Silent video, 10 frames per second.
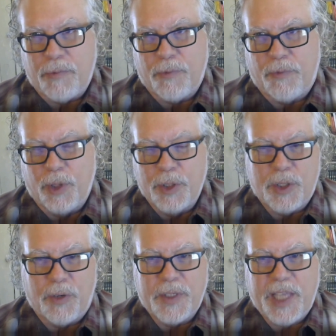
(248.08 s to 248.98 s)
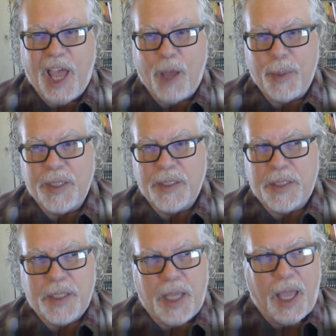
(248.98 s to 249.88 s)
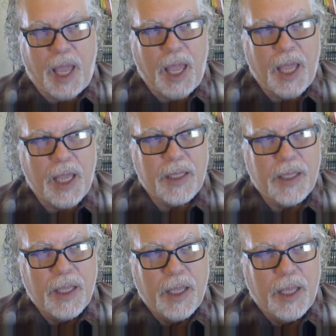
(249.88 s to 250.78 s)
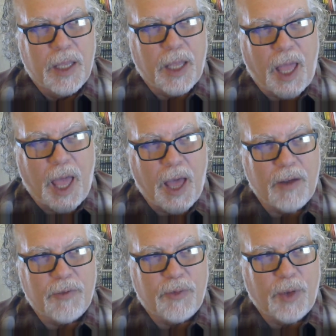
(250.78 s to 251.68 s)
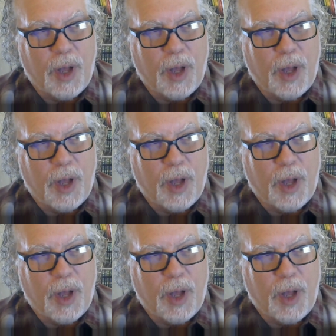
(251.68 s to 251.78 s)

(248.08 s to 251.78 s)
full service cabins, and have